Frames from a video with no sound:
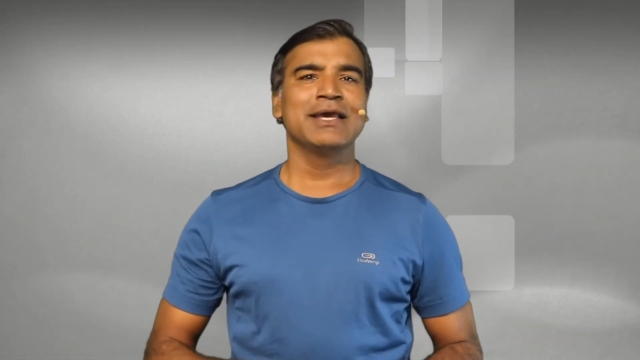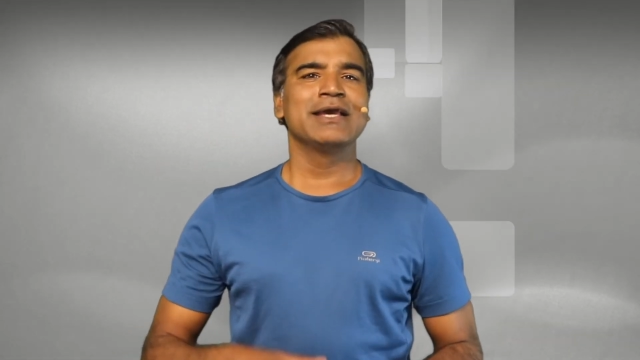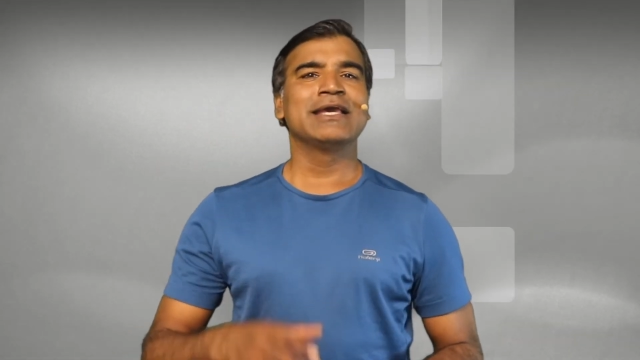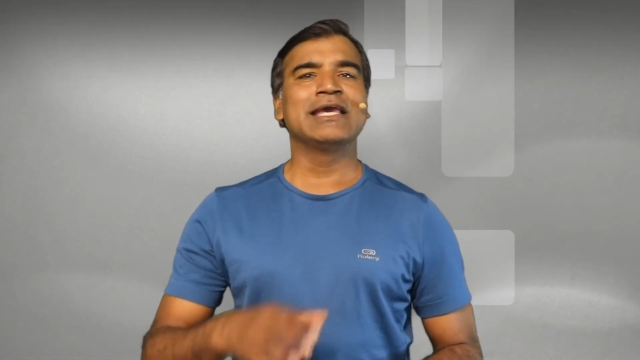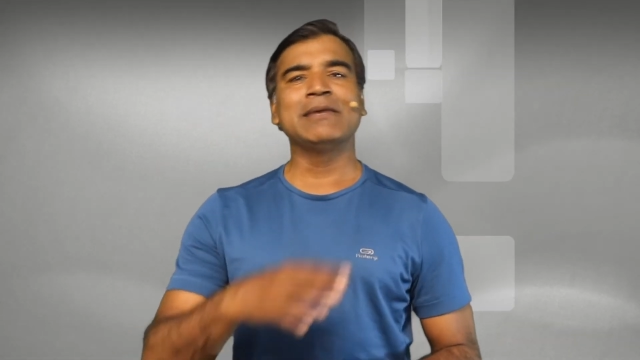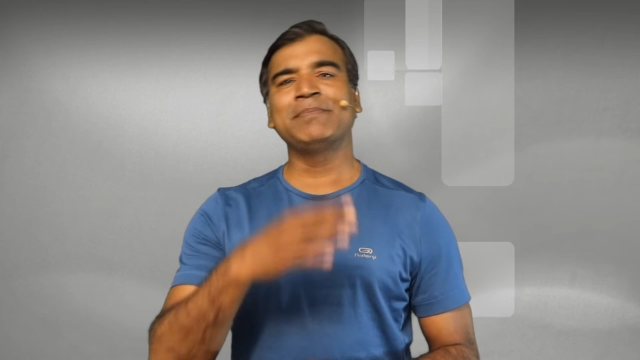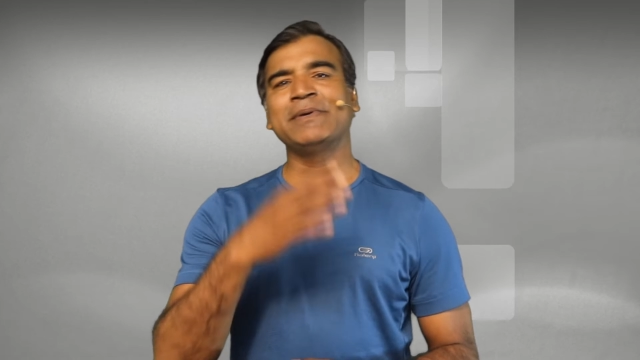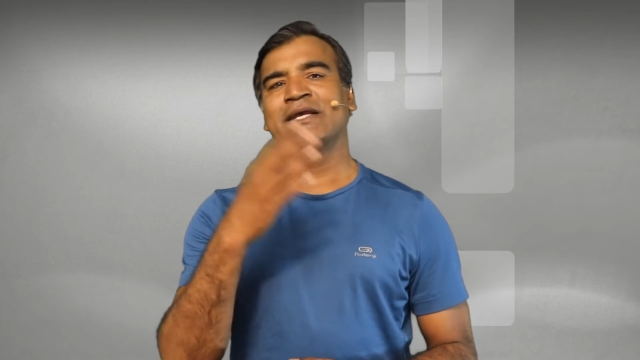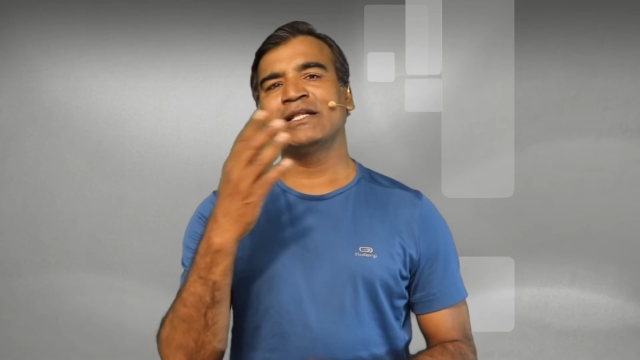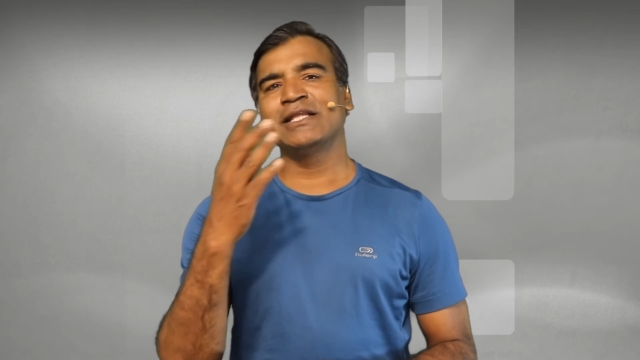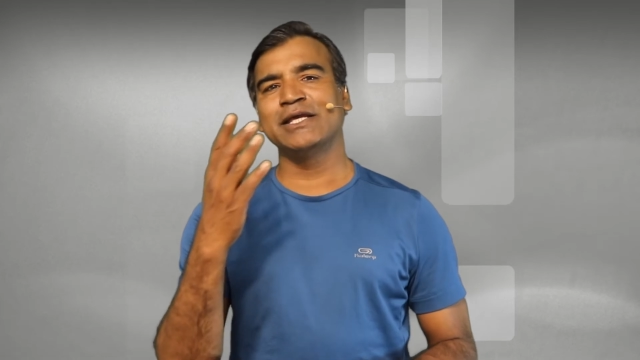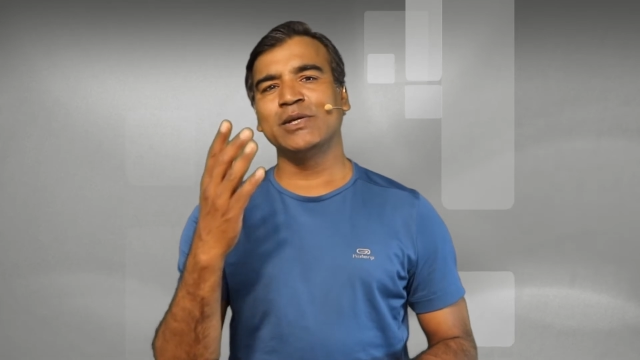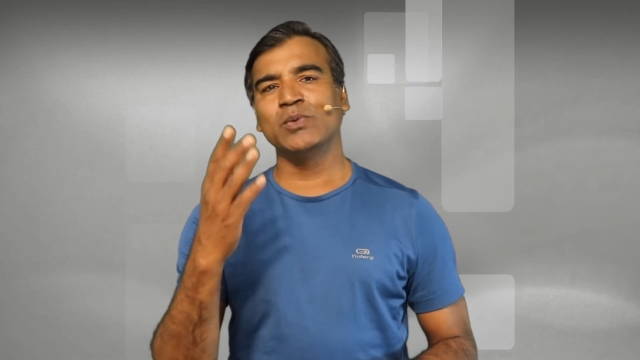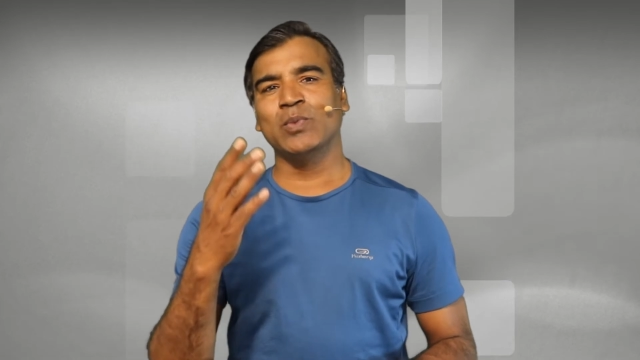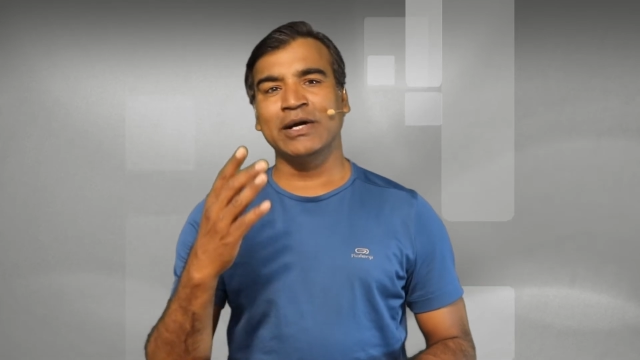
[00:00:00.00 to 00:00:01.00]
keeping
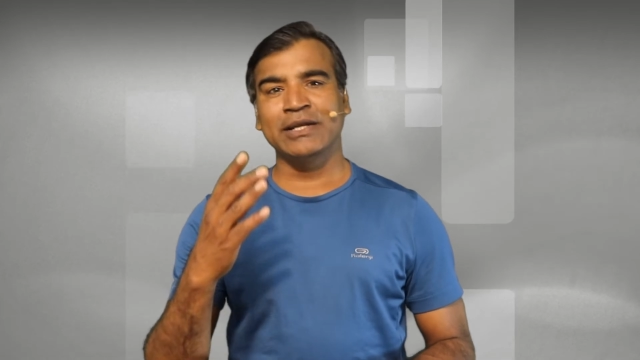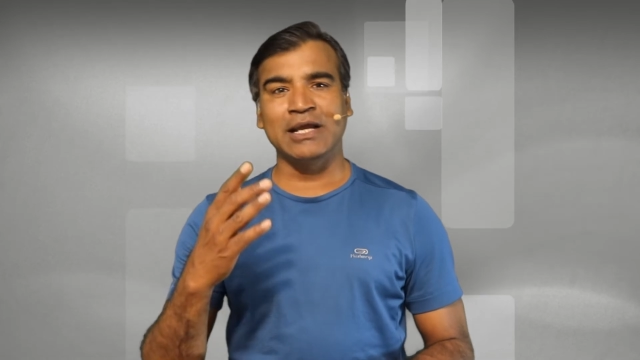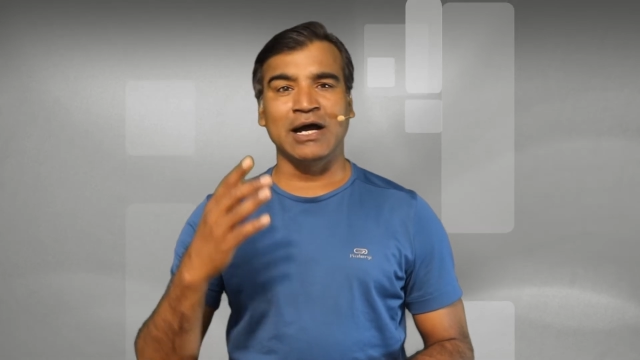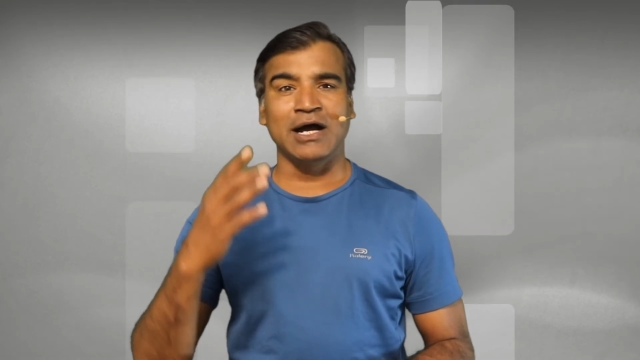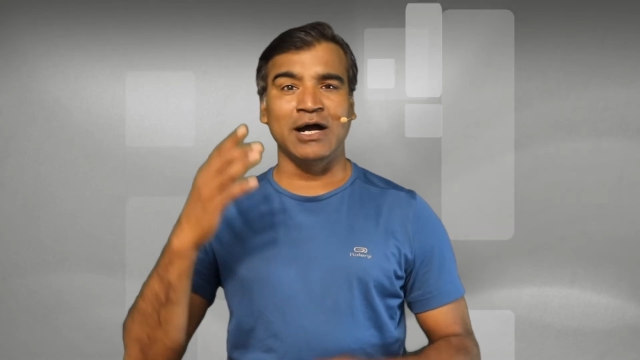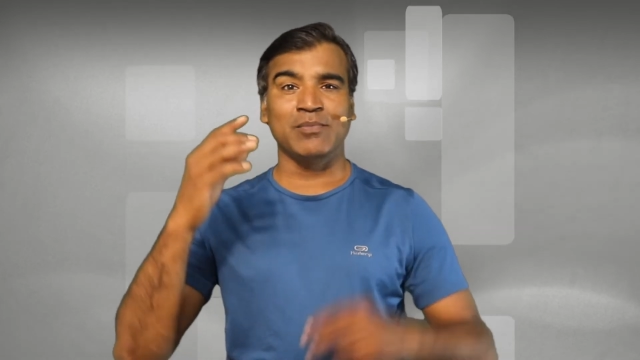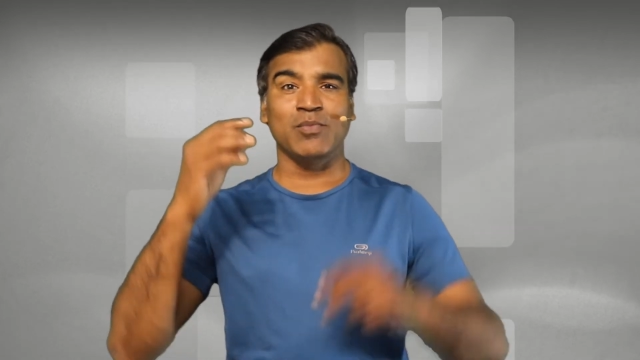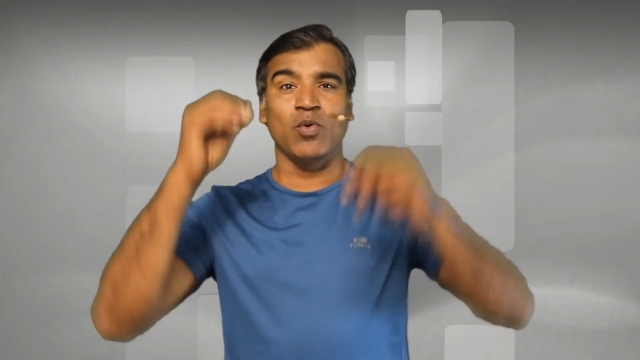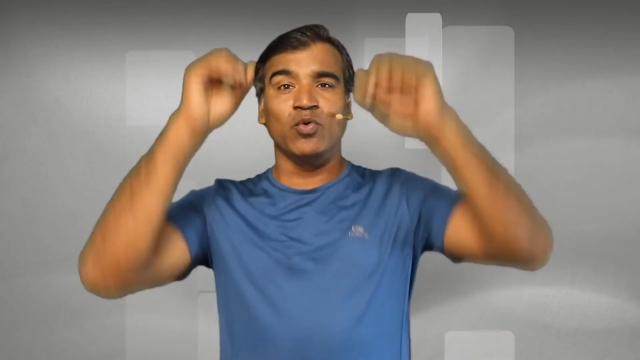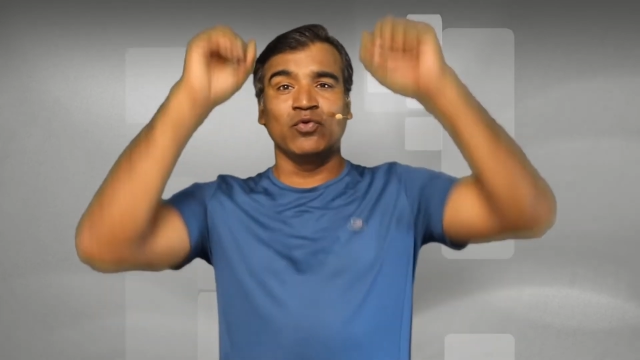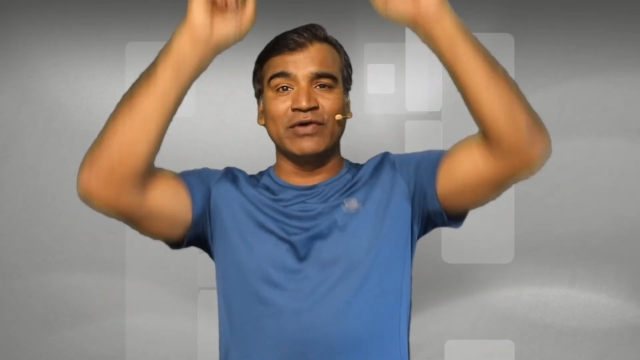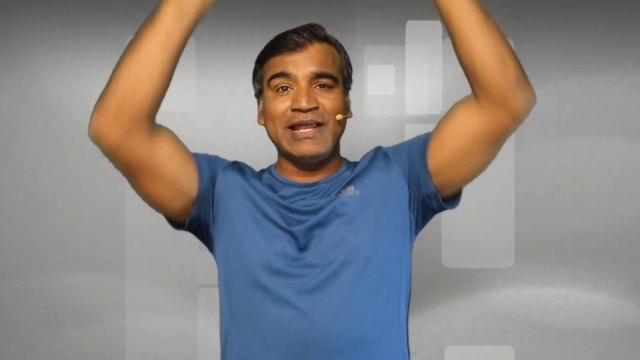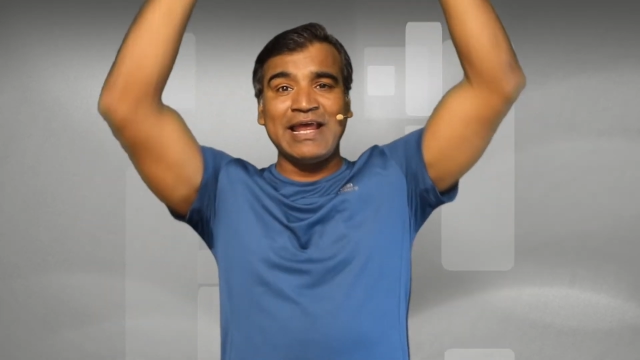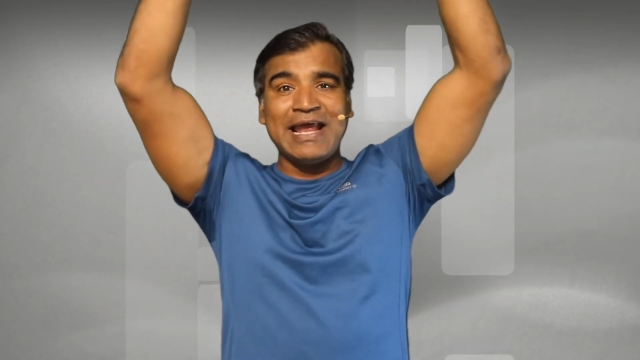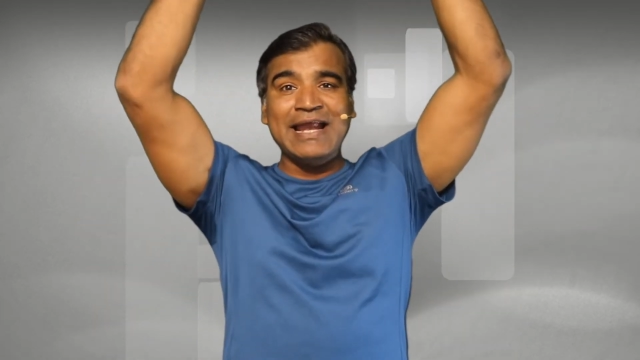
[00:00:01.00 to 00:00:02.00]
the one arm
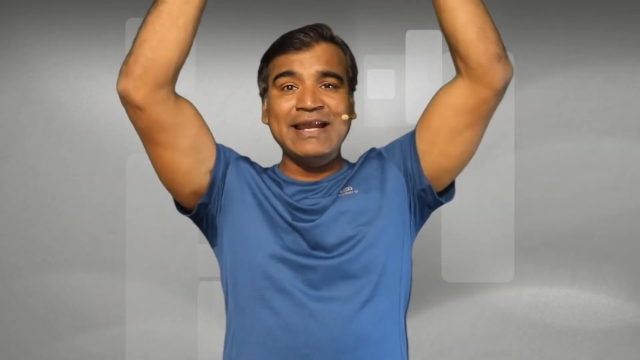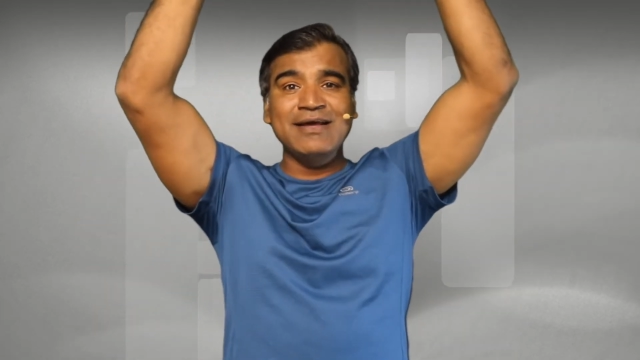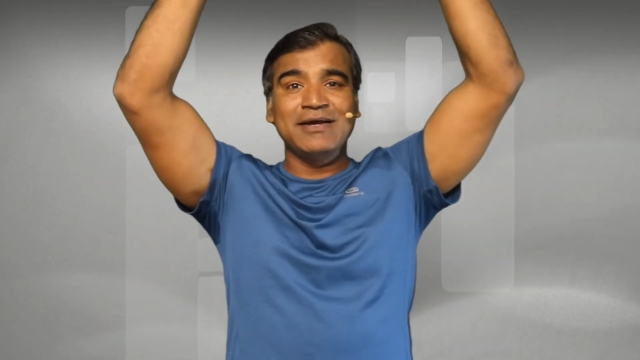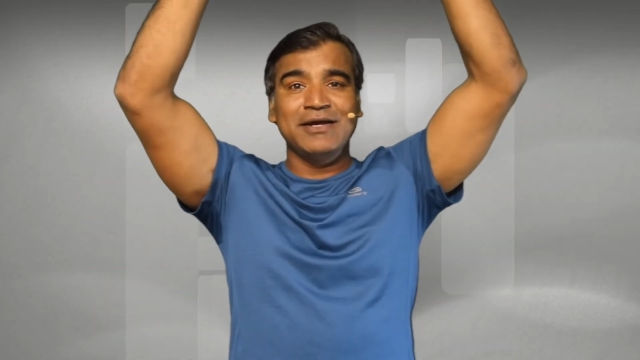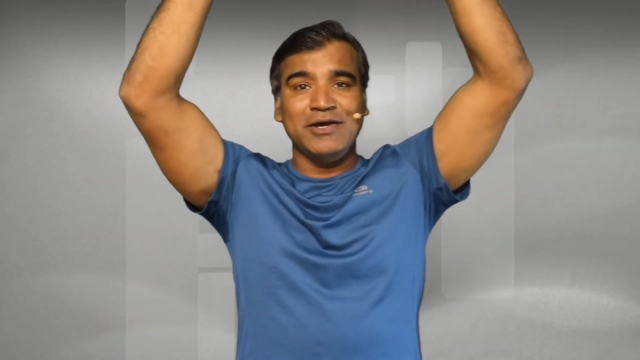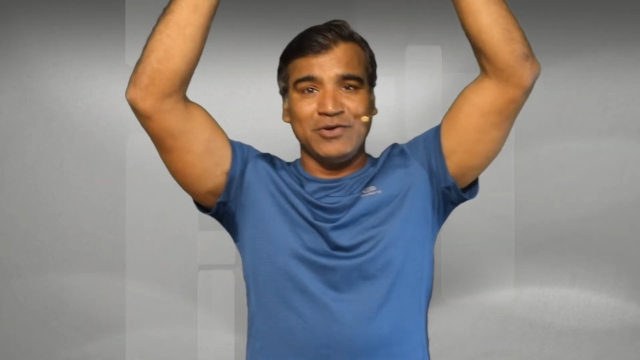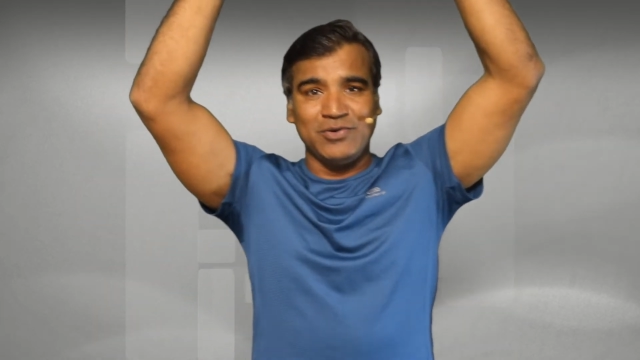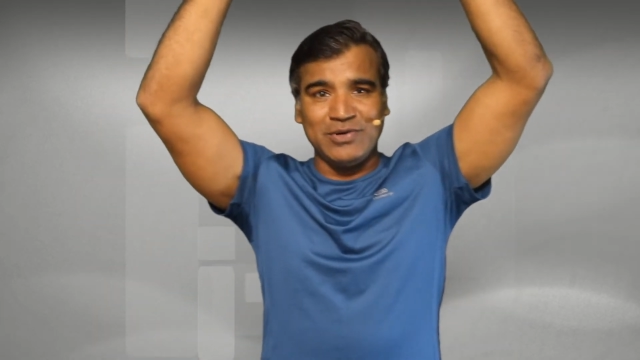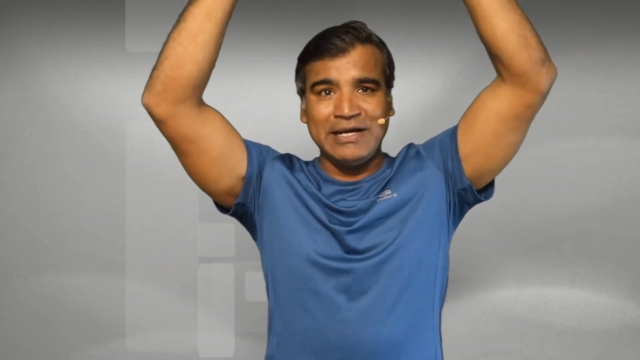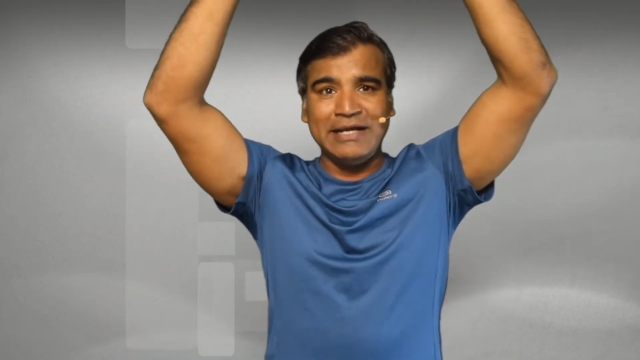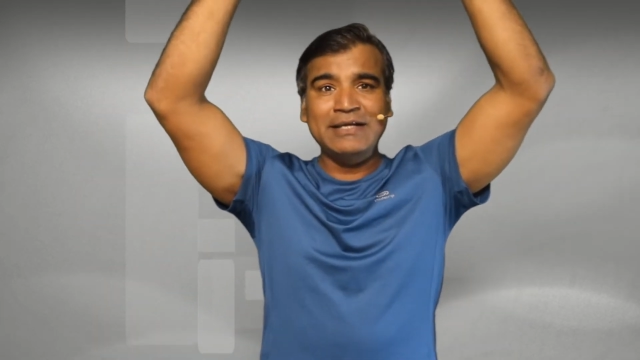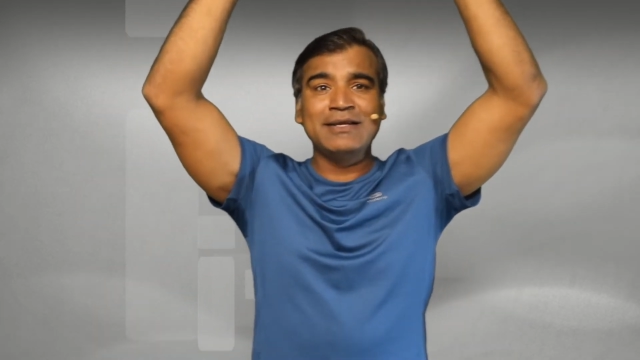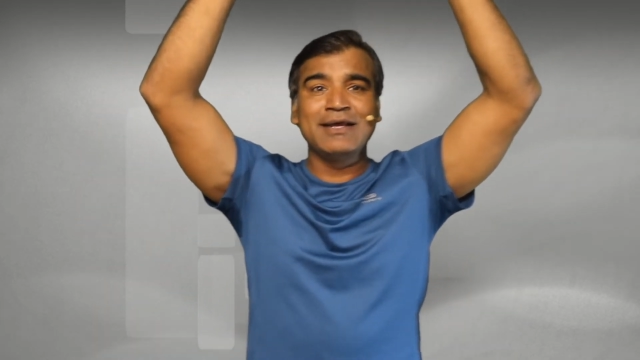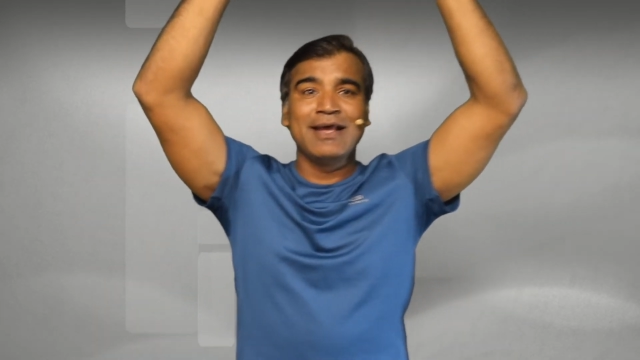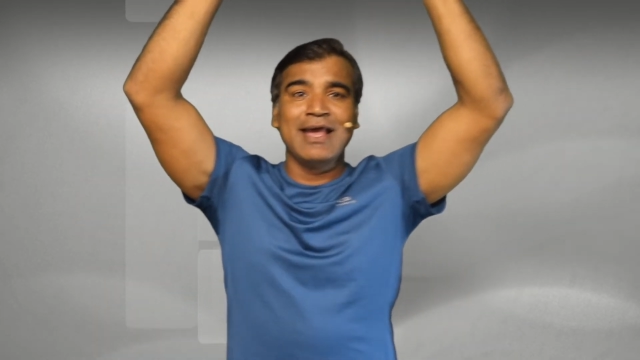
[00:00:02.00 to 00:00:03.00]
overhead,
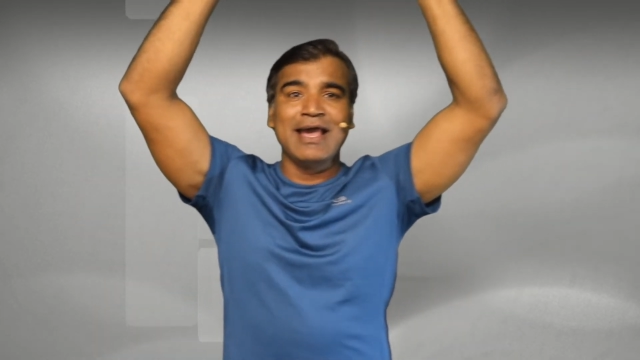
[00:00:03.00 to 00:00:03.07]
right?